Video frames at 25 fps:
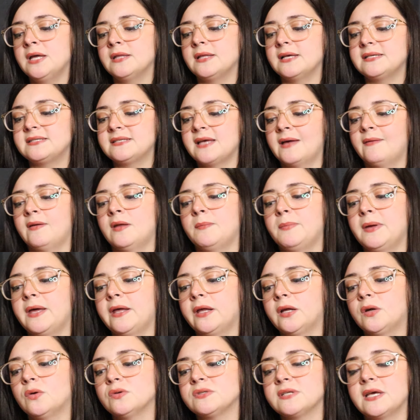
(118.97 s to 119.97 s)
That Seven of
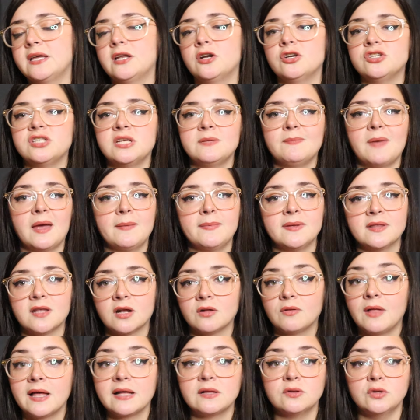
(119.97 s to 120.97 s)
Pentacles energy, maybe
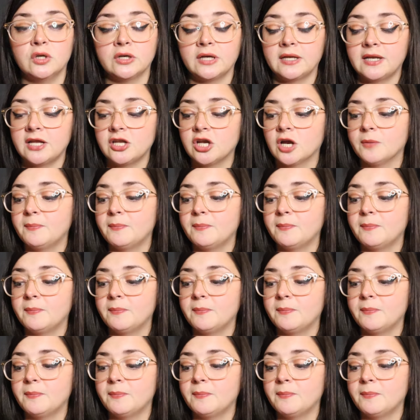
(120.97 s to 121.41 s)
they're like looking at